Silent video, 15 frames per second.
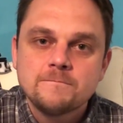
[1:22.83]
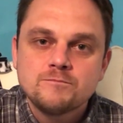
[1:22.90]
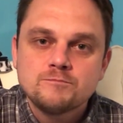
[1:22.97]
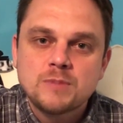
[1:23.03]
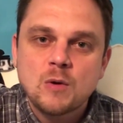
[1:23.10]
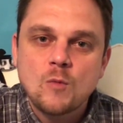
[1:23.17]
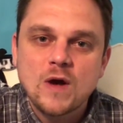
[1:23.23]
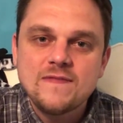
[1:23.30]

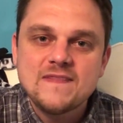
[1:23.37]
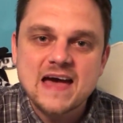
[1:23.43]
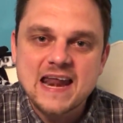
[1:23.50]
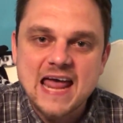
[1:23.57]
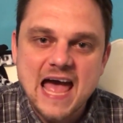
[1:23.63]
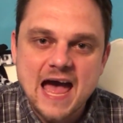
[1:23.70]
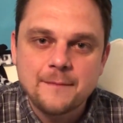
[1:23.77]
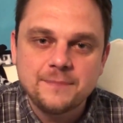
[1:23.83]
But when that
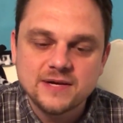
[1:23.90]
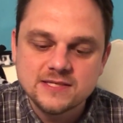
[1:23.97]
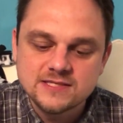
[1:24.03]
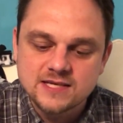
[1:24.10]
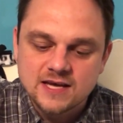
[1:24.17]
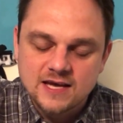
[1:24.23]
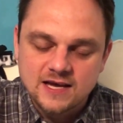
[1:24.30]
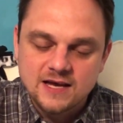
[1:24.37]
happens,
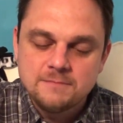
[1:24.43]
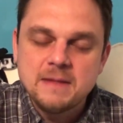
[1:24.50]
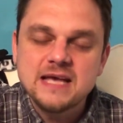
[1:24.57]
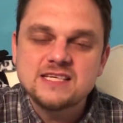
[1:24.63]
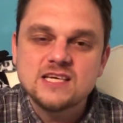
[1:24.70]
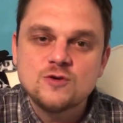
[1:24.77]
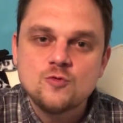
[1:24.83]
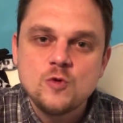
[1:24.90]
it makes
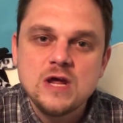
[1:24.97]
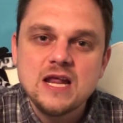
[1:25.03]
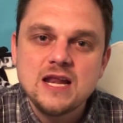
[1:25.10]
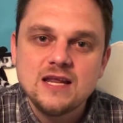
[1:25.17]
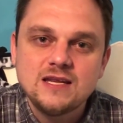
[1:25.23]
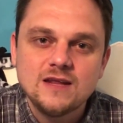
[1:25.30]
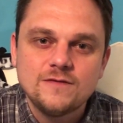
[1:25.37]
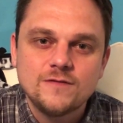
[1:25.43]
it really
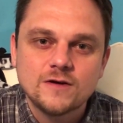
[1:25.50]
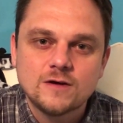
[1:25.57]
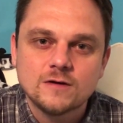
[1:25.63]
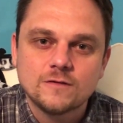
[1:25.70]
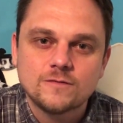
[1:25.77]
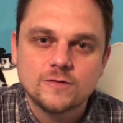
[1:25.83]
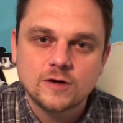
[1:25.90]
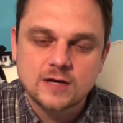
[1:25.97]

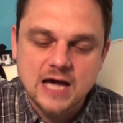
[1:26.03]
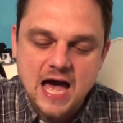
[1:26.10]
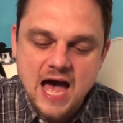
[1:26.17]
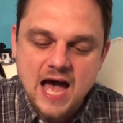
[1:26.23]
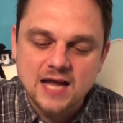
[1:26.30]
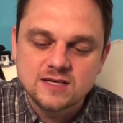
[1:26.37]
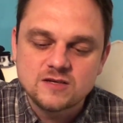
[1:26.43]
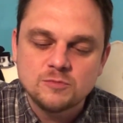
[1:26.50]
difficult for
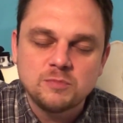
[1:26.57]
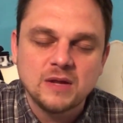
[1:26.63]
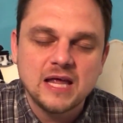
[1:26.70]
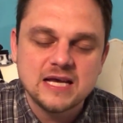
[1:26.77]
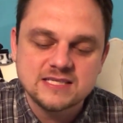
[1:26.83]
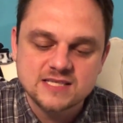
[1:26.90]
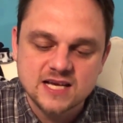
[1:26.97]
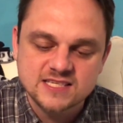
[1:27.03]
God to
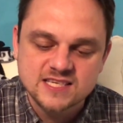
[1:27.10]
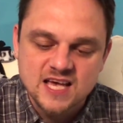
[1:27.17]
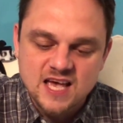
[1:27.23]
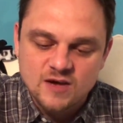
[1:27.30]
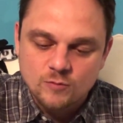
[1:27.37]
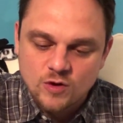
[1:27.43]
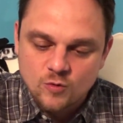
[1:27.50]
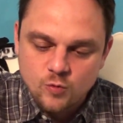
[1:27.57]
bless us
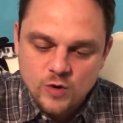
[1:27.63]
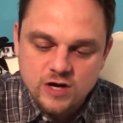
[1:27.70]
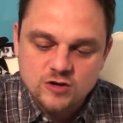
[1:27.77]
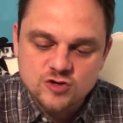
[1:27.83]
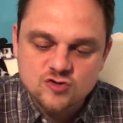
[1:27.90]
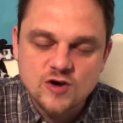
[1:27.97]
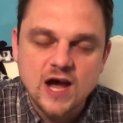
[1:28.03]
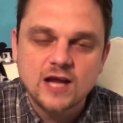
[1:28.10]
when we are
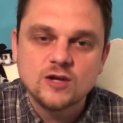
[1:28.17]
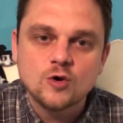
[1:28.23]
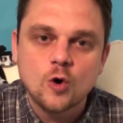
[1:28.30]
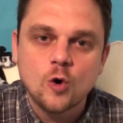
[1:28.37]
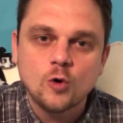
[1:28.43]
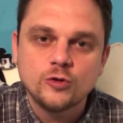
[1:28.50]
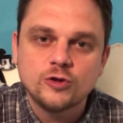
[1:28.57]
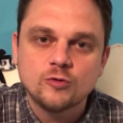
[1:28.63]
trying to
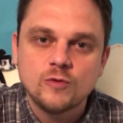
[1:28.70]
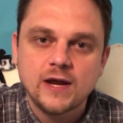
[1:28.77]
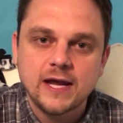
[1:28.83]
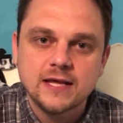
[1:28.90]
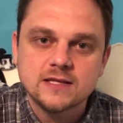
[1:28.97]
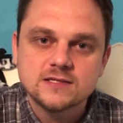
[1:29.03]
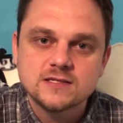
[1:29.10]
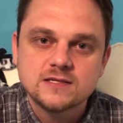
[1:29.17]
hold the
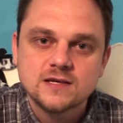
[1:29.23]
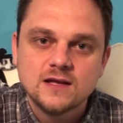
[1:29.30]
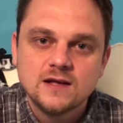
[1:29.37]
reins.